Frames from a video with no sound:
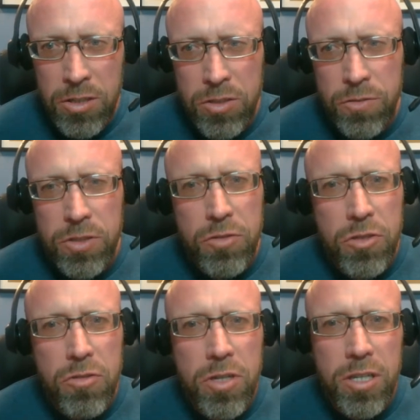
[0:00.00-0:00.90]
so
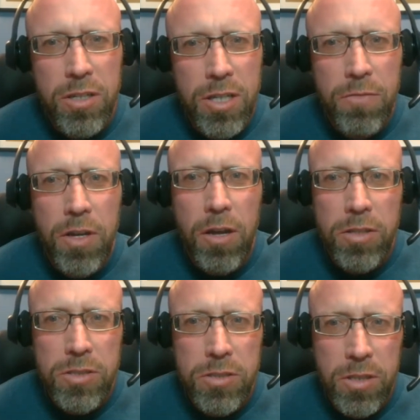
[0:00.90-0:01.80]
you can live a
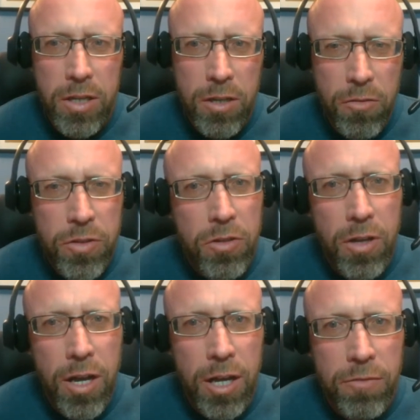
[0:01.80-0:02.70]
healthier
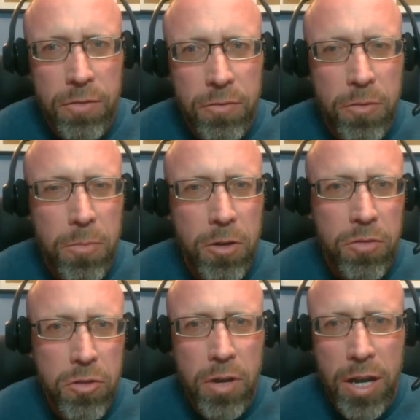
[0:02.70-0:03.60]
life for both
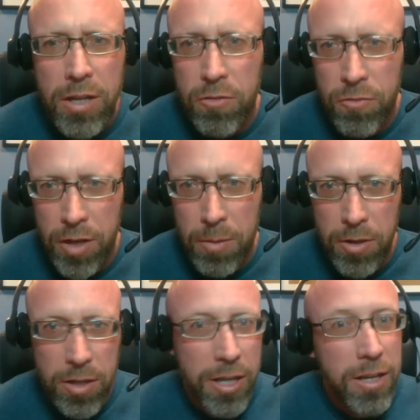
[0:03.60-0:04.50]
you and your
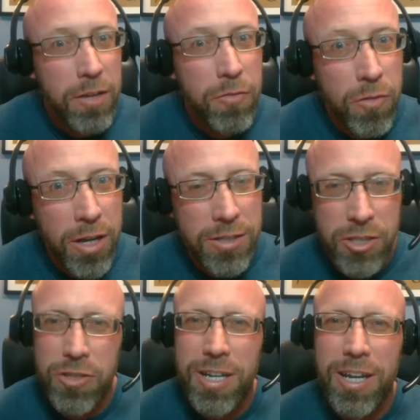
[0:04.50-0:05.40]
family and any friends that
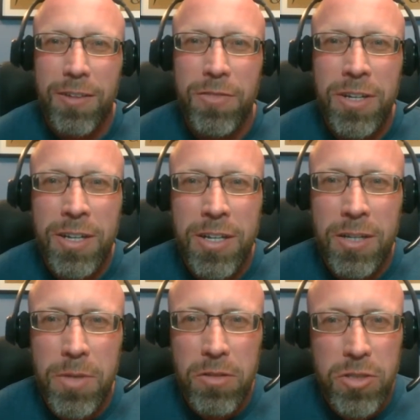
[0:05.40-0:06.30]
you have,
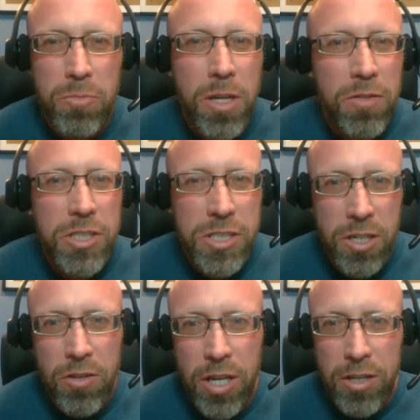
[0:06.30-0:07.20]
because you'll be able to
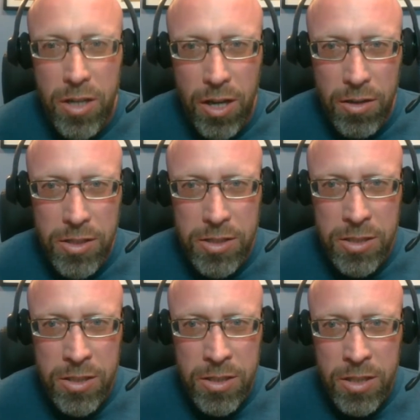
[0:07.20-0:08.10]
share that knowledge.
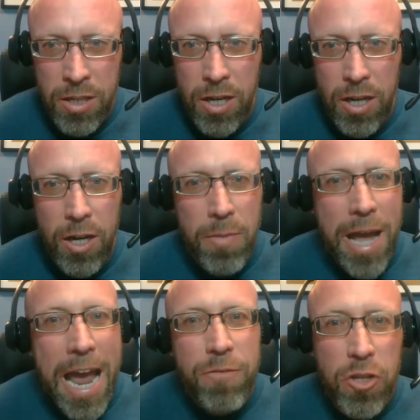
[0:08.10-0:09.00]

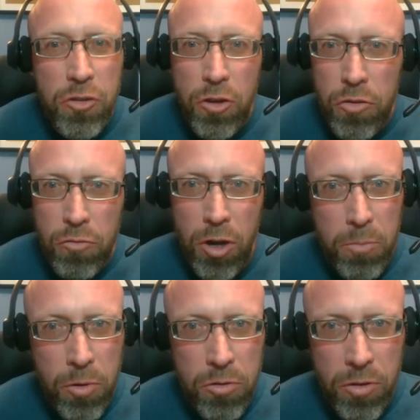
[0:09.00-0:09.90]
After you go through our
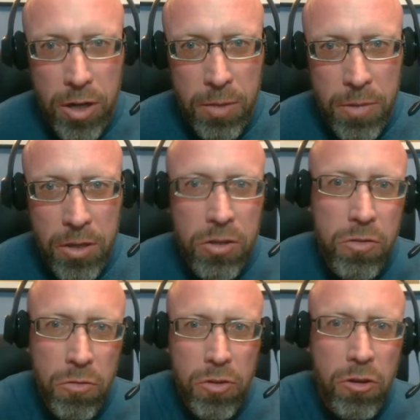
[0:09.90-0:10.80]
program,
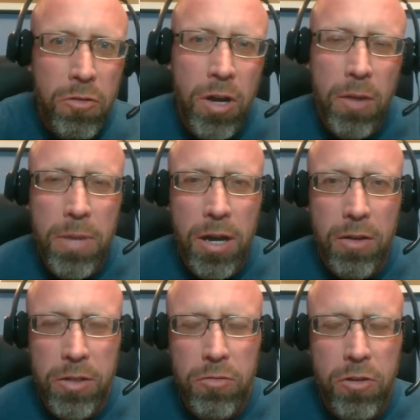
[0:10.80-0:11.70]
you'll know
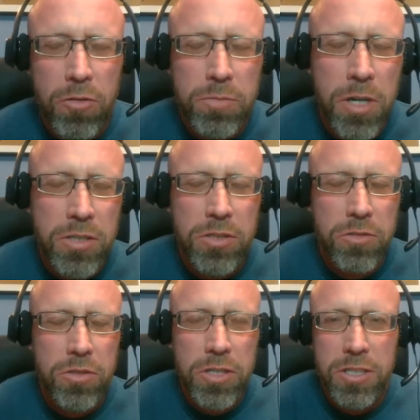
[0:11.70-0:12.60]
as much as
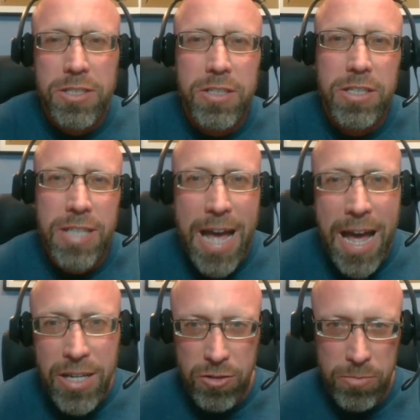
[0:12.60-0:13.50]
nutrition as
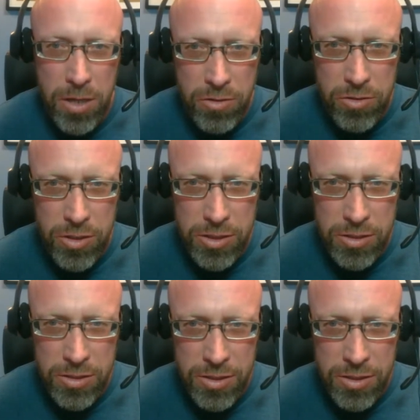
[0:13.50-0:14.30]
I do about nutrition.